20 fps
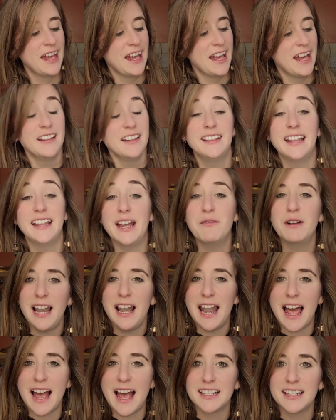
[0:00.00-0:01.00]
They will
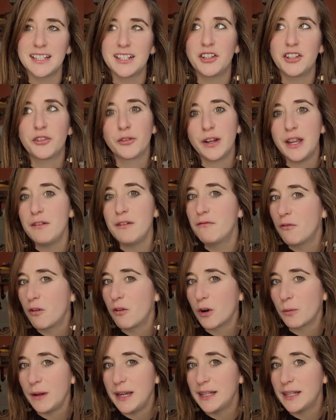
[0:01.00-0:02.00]
last 3-4
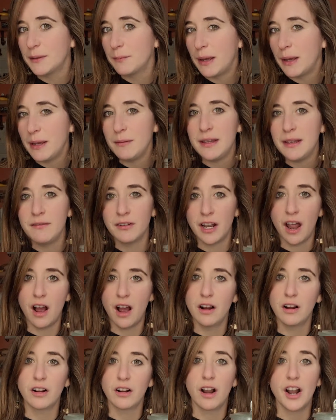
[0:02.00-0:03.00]
weeks, maybe even
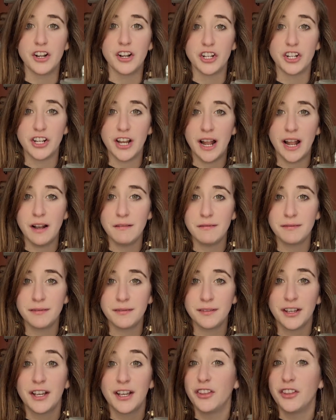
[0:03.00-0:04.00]
longer on your shelf.
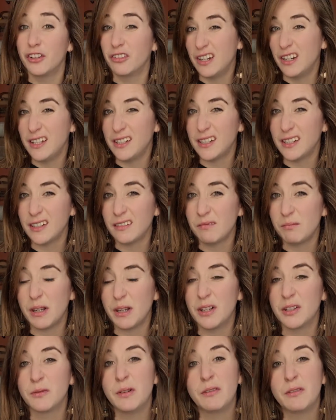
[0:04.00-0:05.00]
The reason? Because
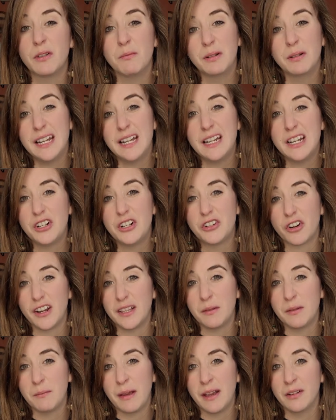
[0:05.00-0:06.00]
we completely dried them
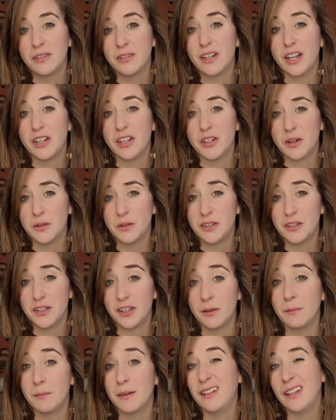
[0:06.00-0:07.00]
out and toasted them
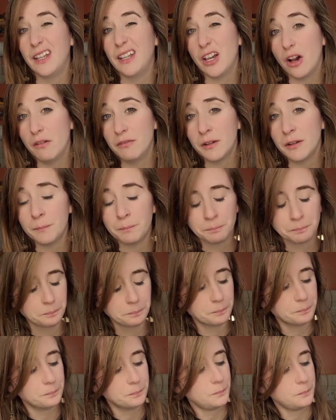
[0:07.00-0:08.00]
in the oven.
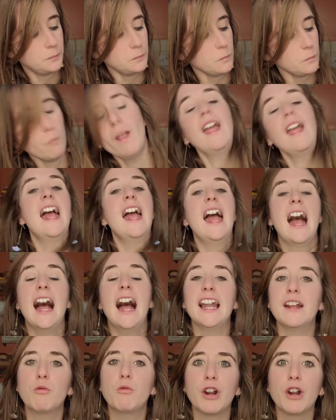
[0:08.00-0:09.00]
And it
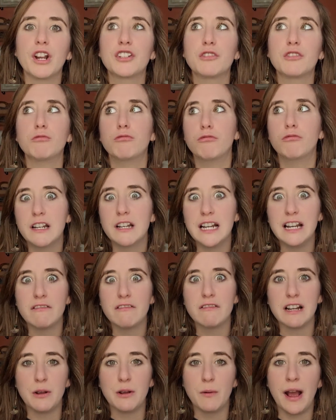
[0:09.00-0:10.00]
works really,
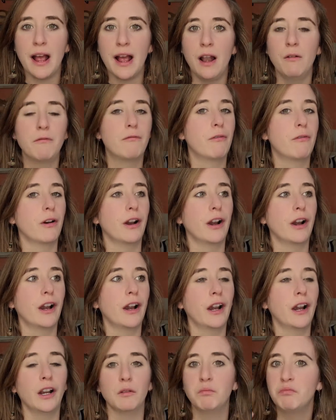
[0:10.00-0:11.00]
really well
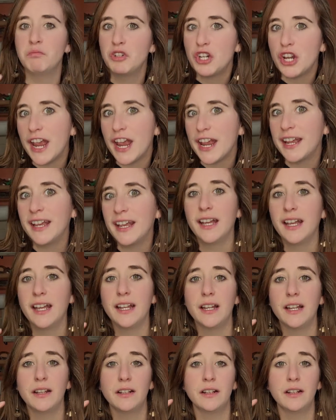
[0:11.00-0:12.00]
for
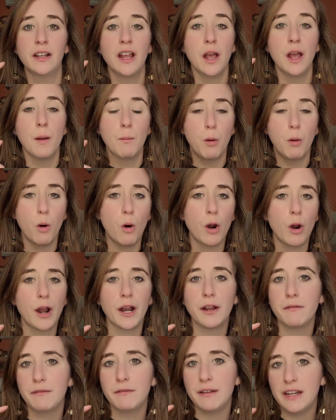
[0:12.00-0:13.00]
chicken, pork,
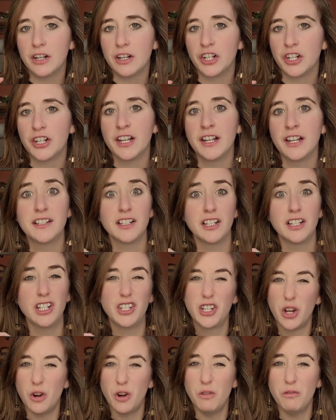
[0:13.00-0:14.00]
Wiener Schnitzel,
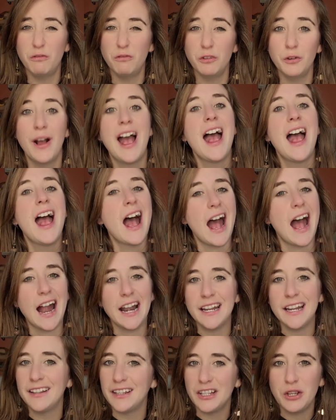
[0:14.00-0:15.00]
tofu,
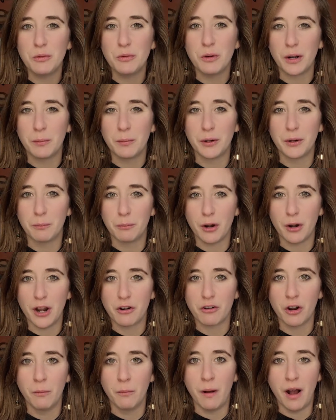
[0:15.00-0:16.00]
anything you want to put a
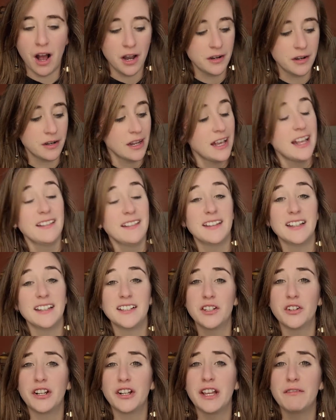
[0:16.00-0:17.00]
breadcrumb on. This is going
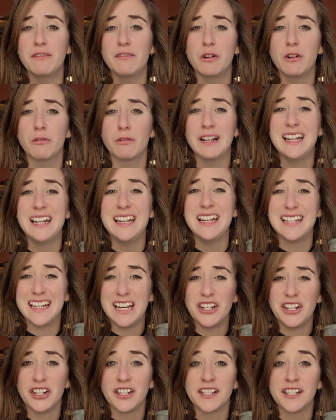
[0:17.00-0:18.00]
to give you a really
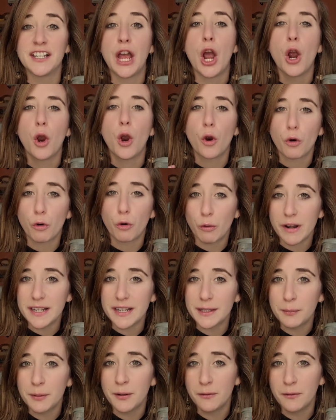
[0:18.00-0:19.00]
delicious, crisp
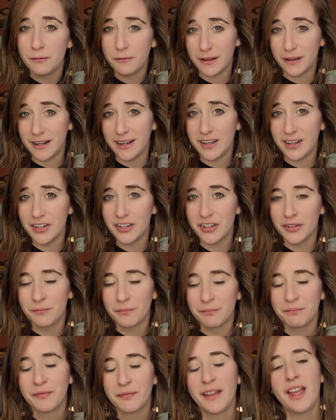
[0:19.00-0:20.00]
finish.
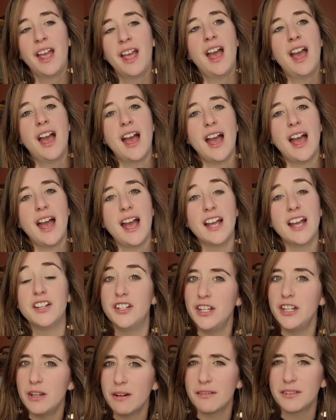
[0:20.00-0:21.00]
Do you
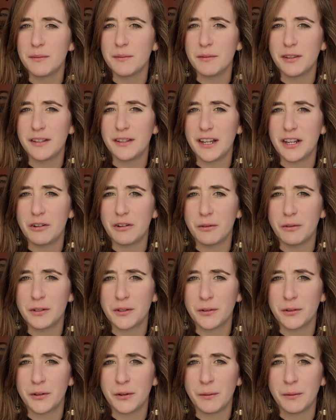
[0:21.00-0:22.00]
have something that you're always throwing
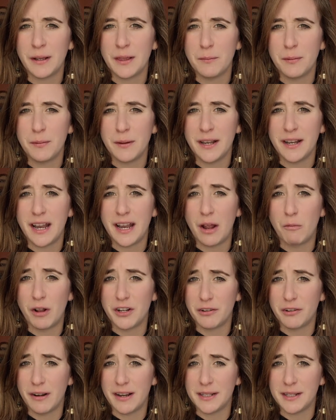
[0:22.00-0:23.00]
away in the bin and want a
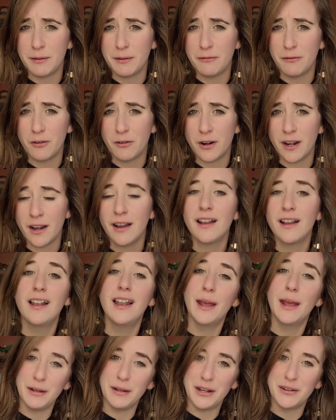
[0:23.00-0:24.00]
recipe for? Let me
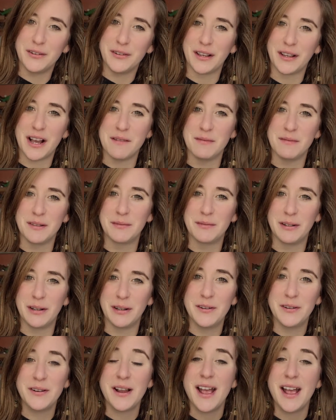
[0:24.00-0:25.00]
know in the comments
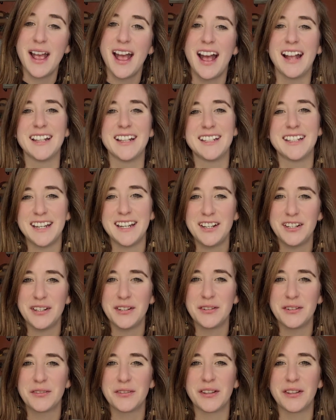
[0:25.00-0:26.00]
below, and stay tuned
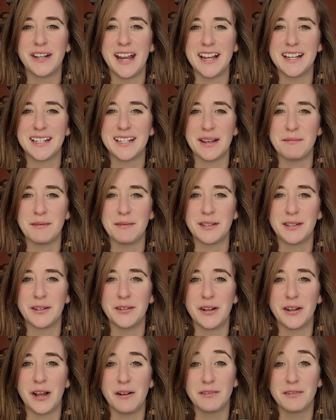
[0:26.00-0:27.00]
for the next episode
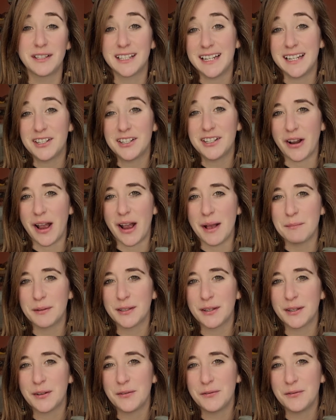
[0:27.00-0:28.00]
of SLí Scraps
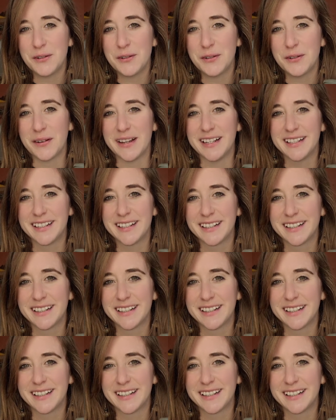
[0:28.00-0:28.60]
Food Waste.